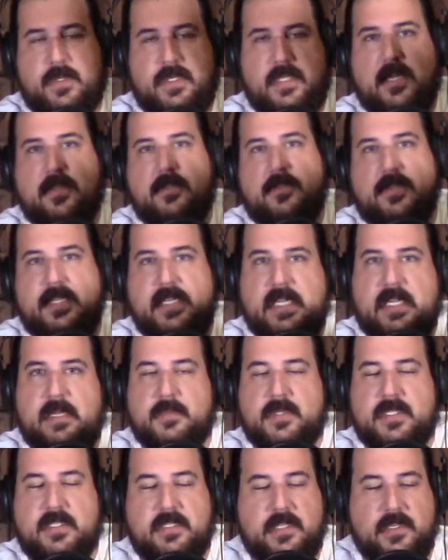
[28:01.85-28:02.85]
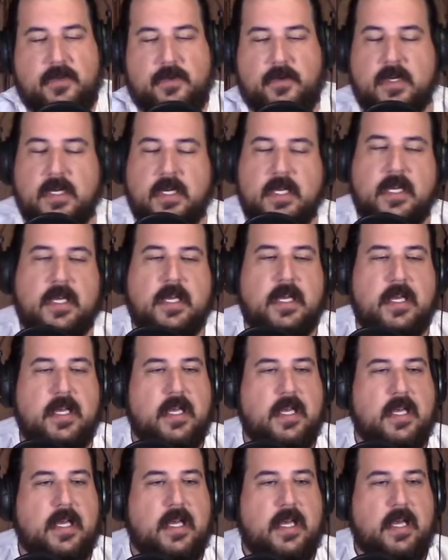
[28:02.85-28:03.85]
with the other teams too,
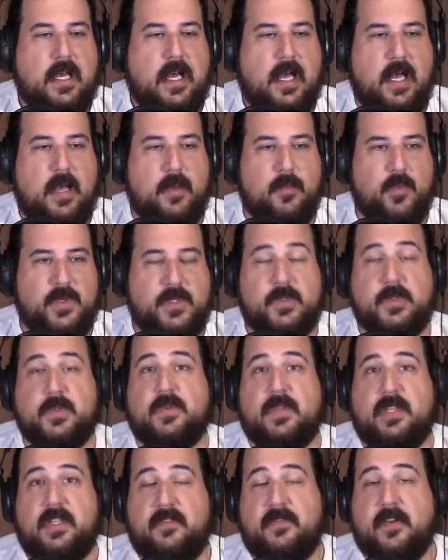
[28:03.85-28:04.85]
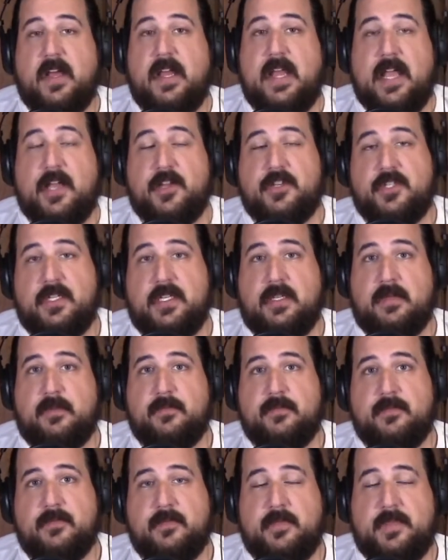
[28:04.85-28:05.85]
which was really fun.
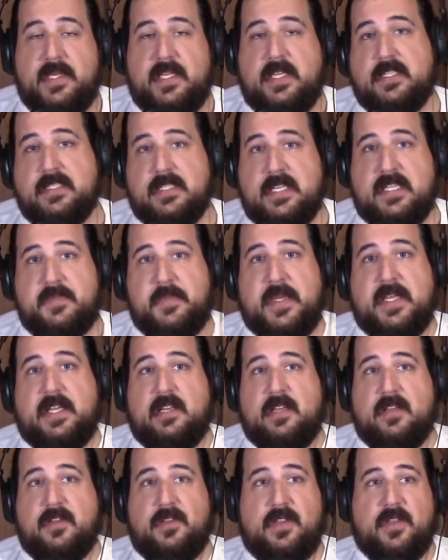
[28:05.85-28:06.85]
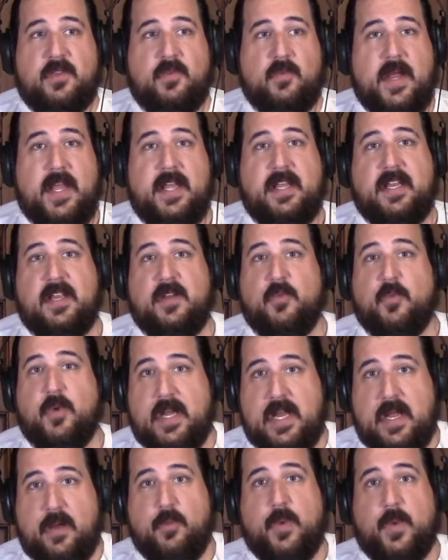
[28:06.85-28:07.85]
Actually, because I speak a little Lithuanian,
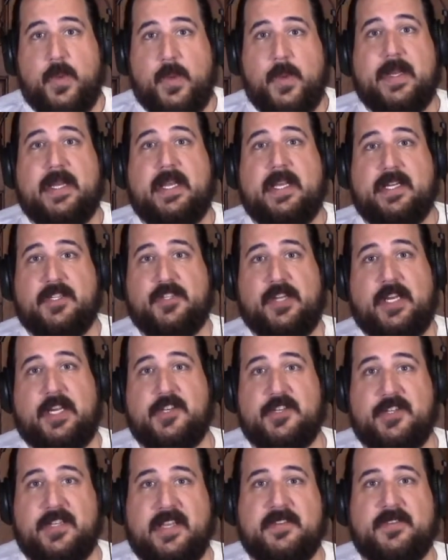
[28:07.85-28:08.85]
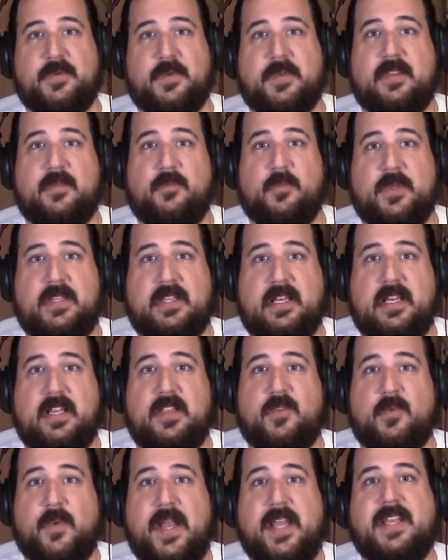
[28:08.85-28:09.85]
when we went and exchanged gifts with the
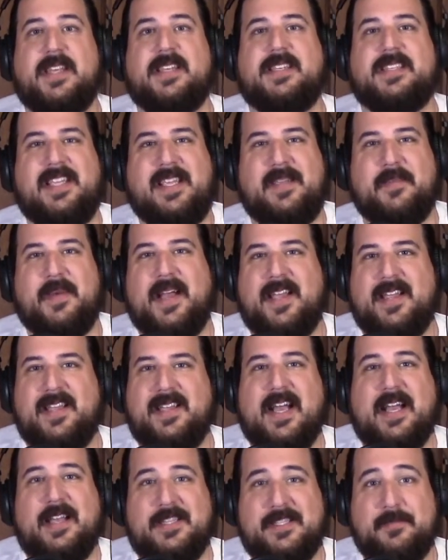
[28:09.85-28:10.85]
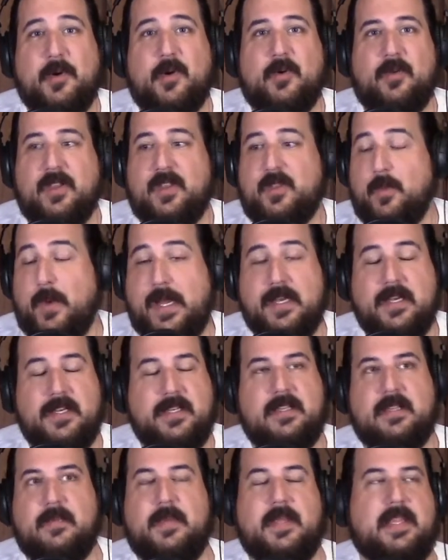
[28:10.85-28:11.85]
Lithuanian team, I spoke Lithuanian
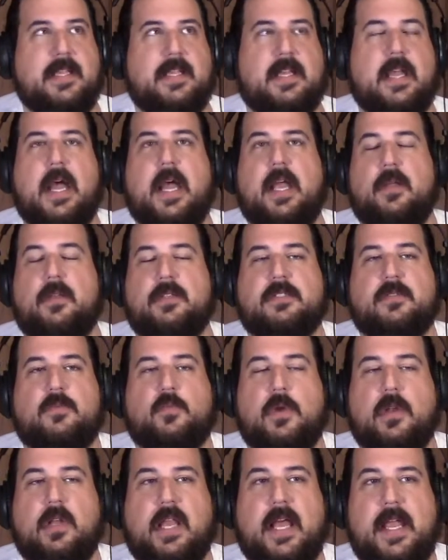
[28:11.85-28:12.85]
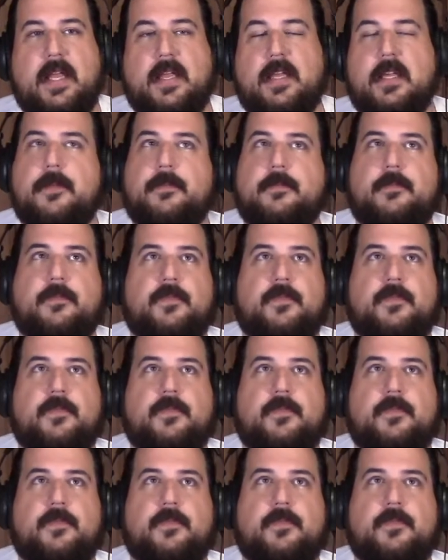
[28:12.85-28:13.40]
to them, and the guys were like